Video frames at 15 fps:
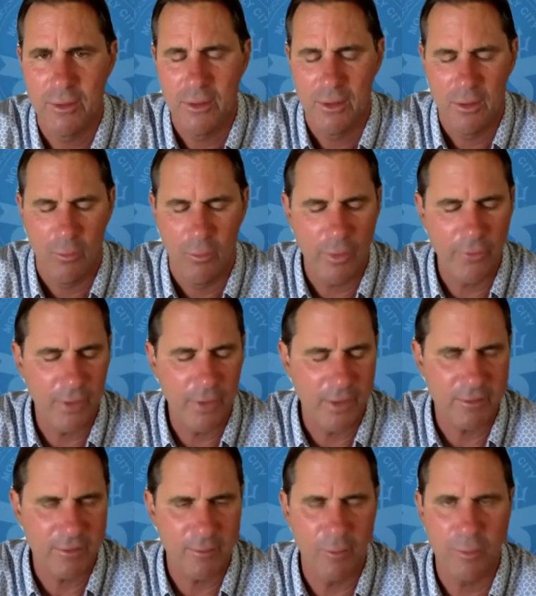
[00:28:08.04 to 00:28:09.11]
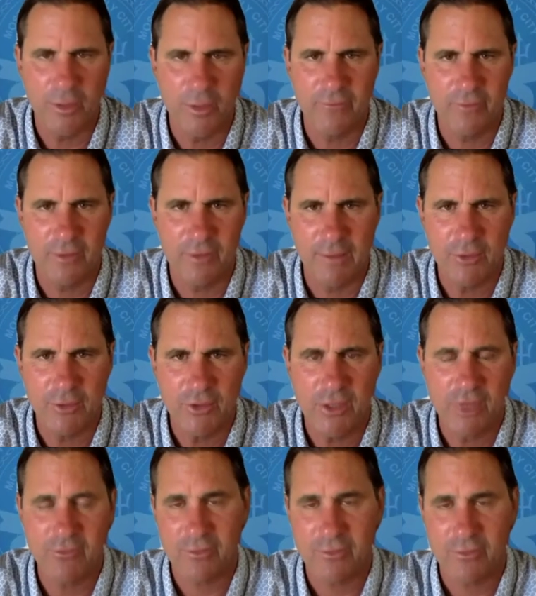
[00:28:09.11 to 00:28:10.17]
whether or not someone believes in climate change,
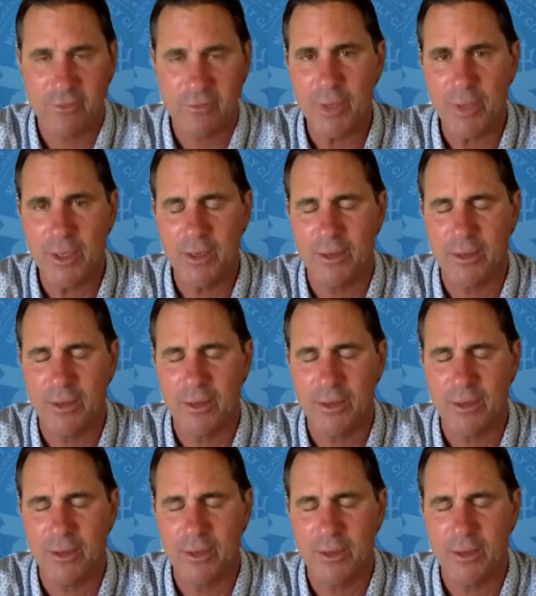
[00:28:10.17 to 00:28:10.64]
it's happening.